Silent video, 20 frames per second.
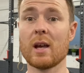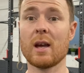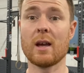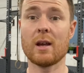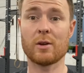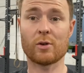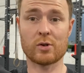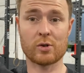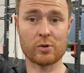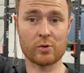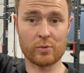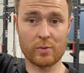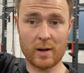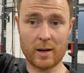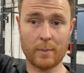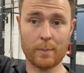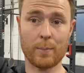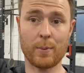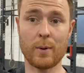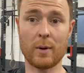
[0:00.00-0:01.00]

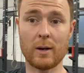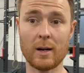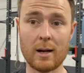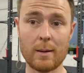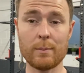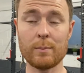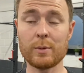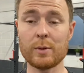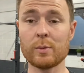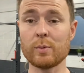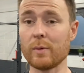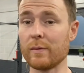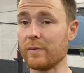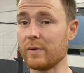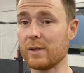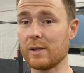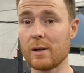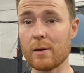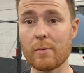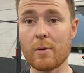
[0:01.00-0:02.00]
strict pull-ups with
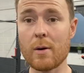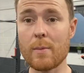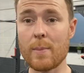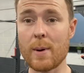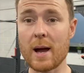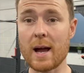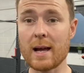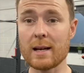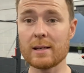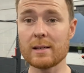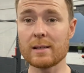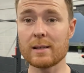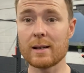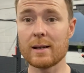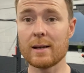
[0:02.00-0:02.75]
0 band.